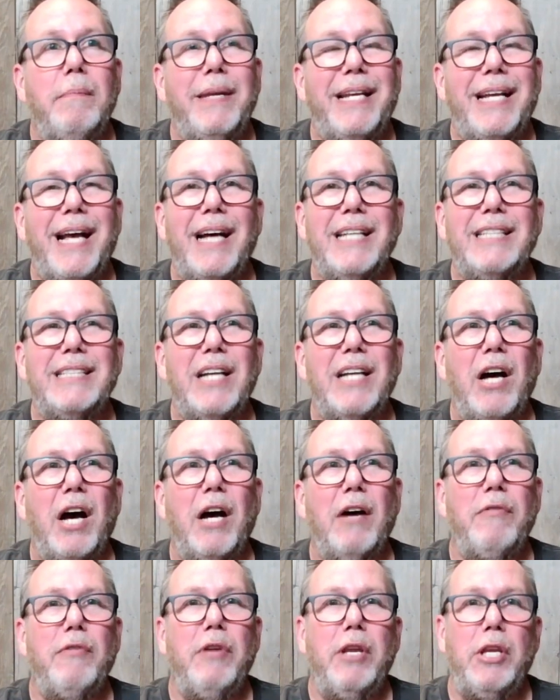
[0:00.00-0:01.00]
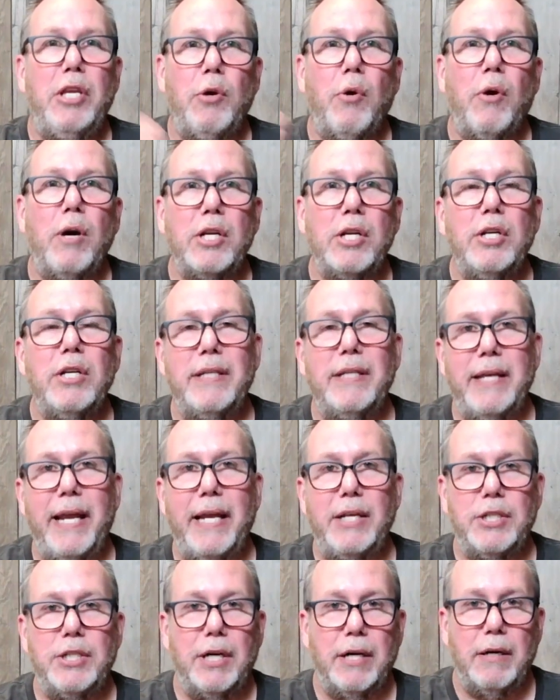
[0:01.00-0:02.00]
because of your good
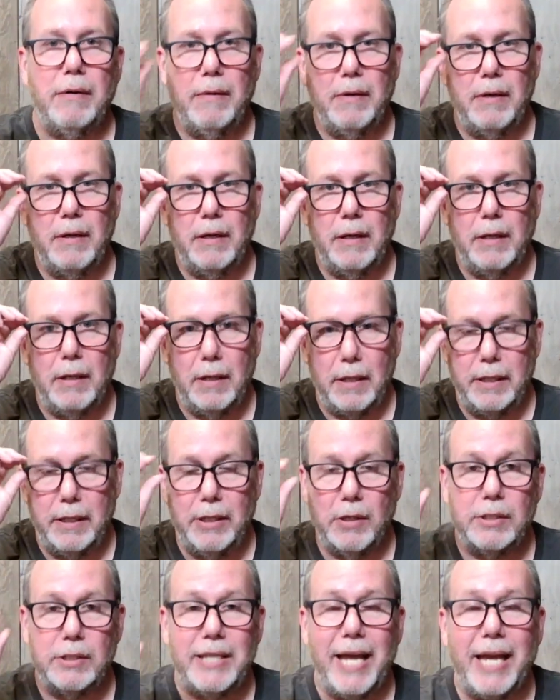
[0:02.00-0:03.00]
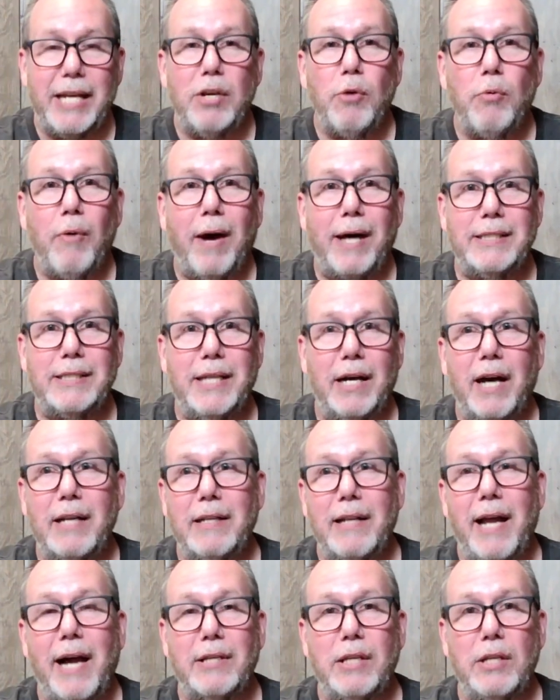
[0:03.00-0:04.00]
nature, you'll tend to want to
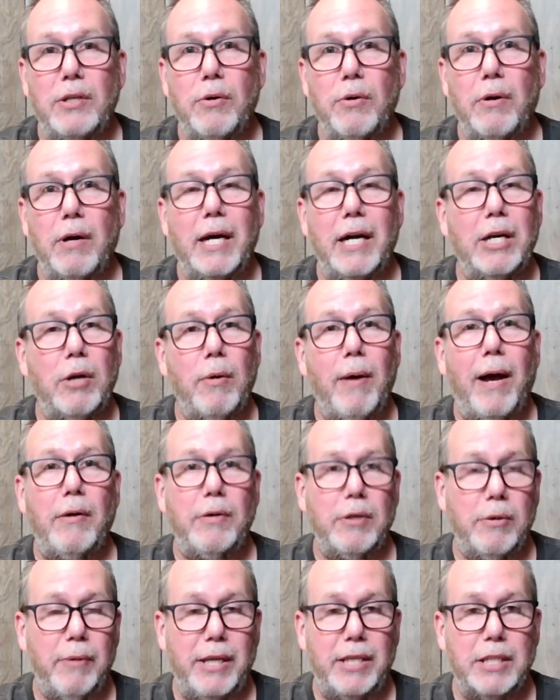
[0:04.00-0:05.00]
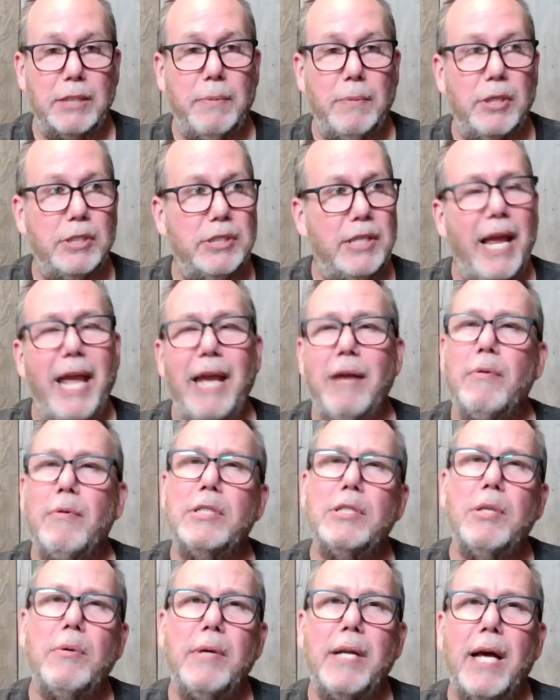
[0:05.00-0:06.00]
unlock the door and go out and greet this person. Hey,
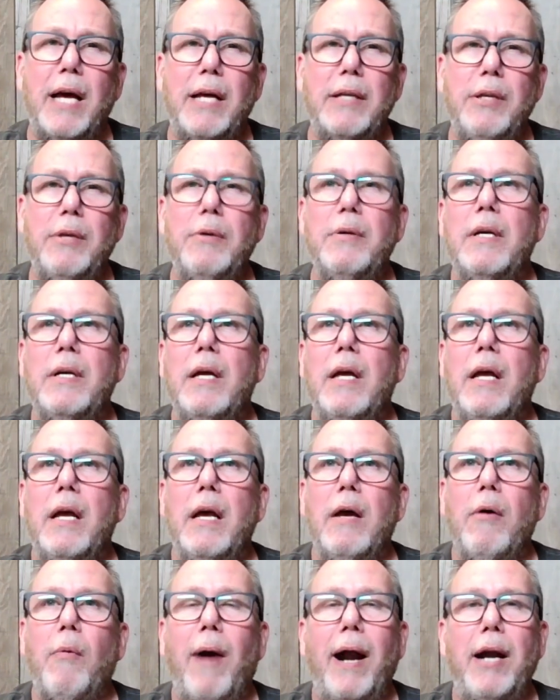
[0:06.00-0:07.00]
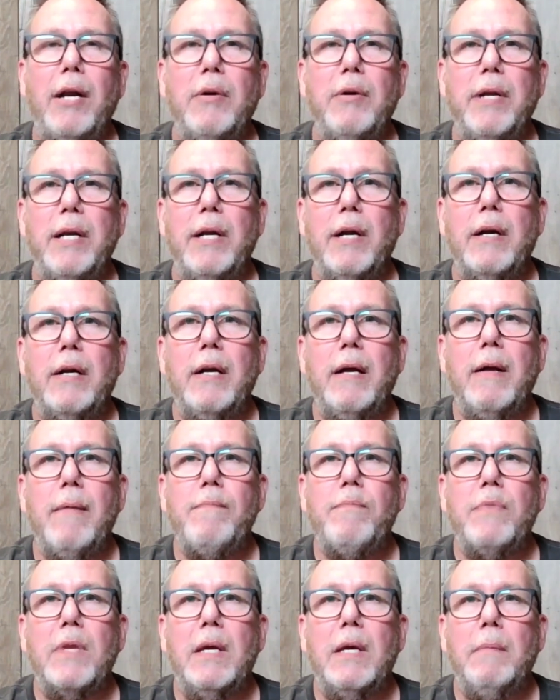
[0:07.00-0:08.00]
what's going on? You, why are you here?
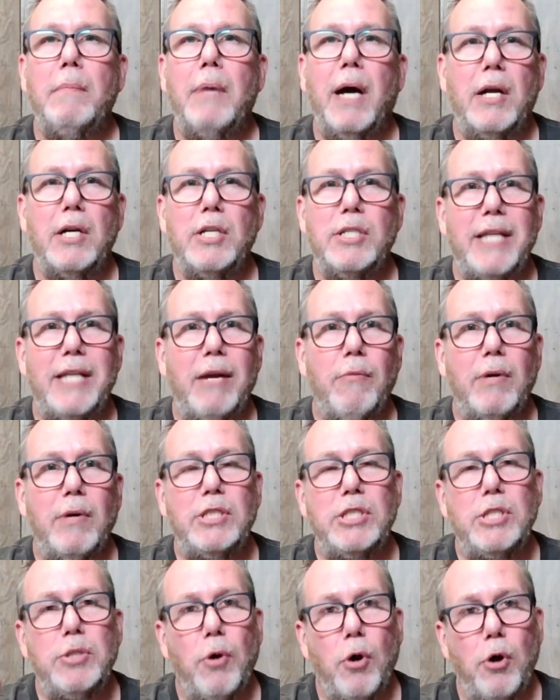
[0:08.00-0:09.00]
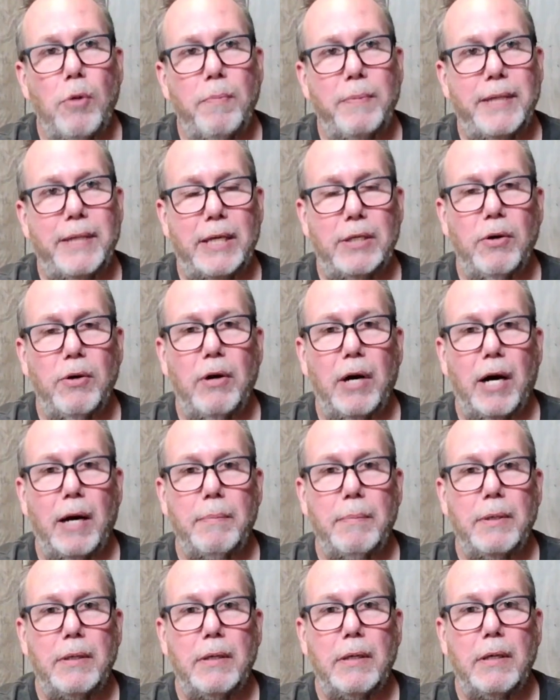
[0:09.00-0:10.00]
But understand once you open that door
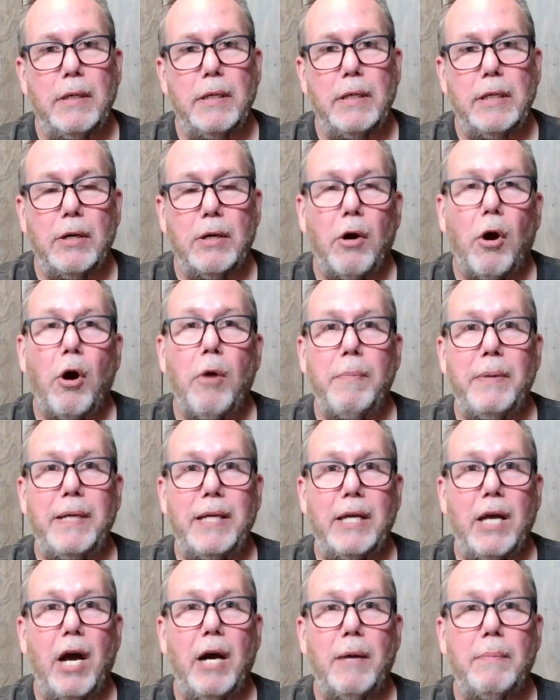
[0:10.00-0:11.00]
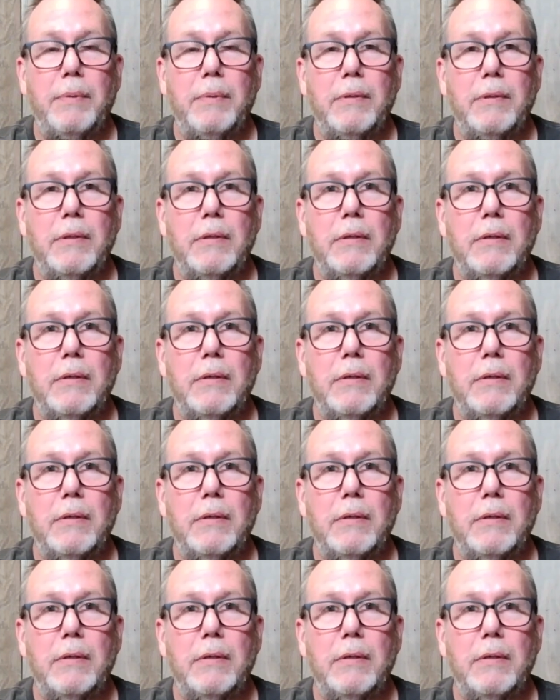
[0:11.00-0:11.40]
up, you're opening up